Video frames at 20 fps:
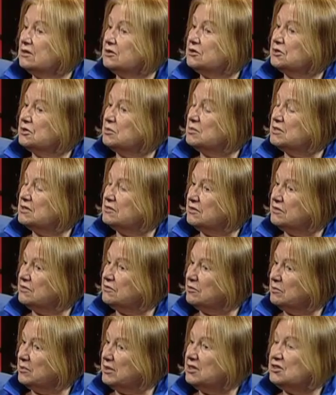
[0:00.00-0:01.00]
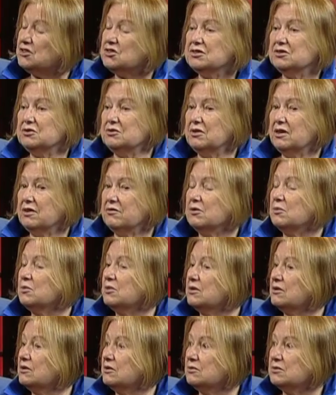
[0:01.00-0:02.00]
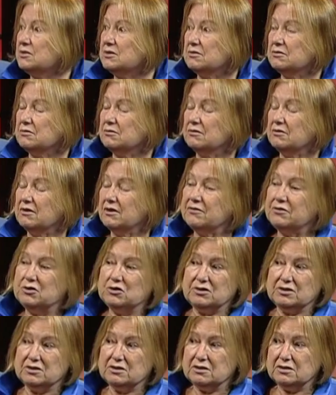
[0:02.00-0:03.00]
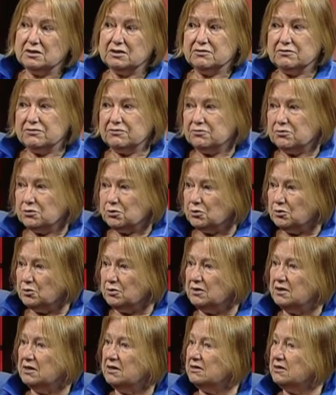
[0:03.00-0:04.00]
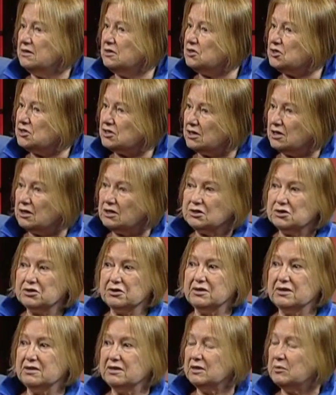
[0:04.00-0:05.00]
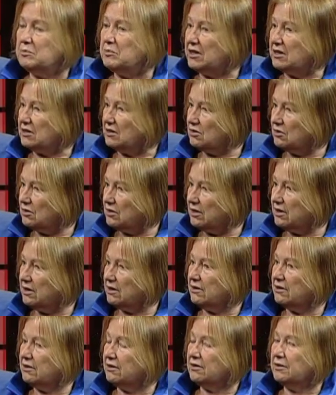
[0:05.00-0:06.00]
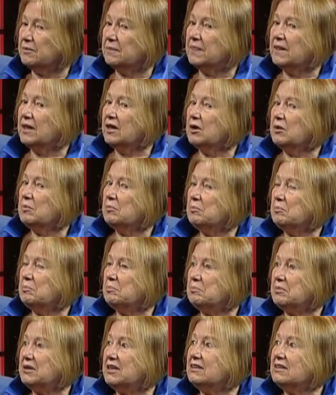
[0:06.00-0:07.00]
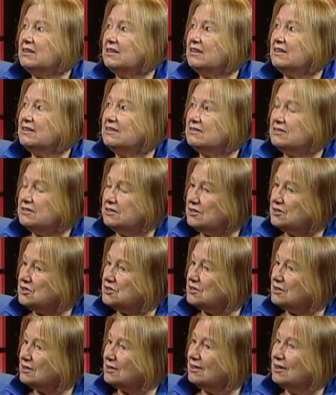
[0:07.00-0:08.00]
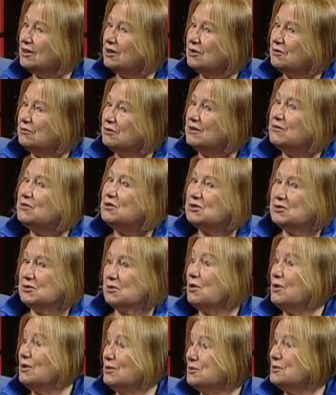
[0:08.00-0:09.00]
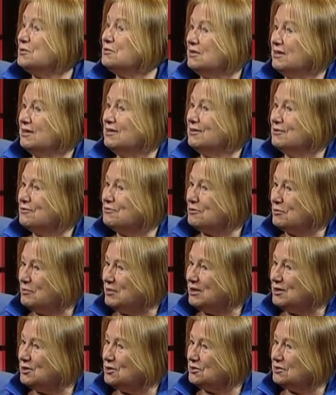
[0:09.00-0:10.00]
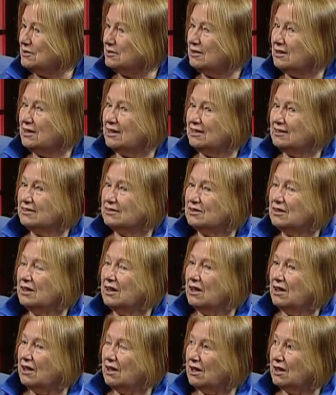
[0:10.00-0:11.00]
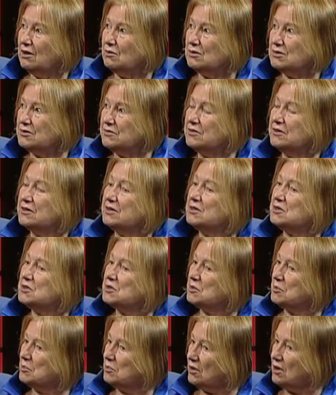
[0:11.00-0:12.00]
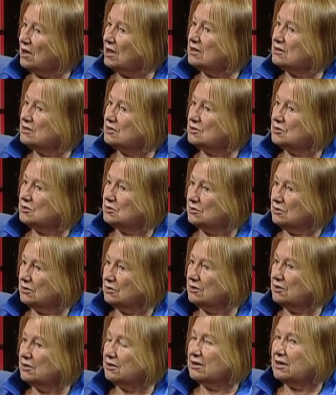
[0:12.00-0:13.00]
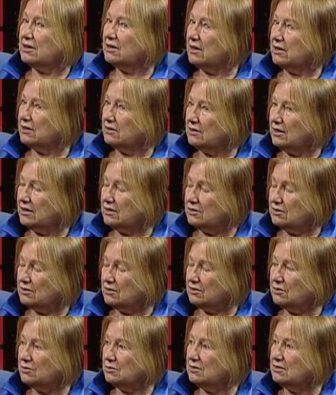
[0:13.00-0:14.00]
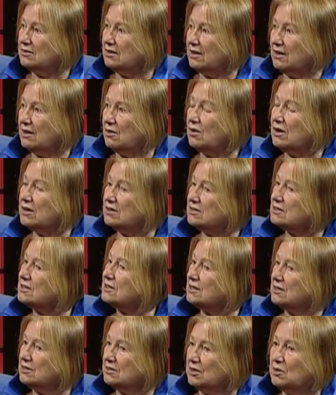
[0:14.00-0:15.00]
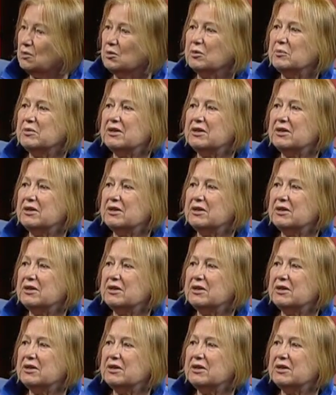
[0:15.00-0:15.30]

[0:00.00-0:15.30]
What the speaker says: in terms of information, everyone knows that refugees need food, they need shelter, they need medical care. But in addition, refugees also need information, and I was very surprised to learn, I had known how isolated they were,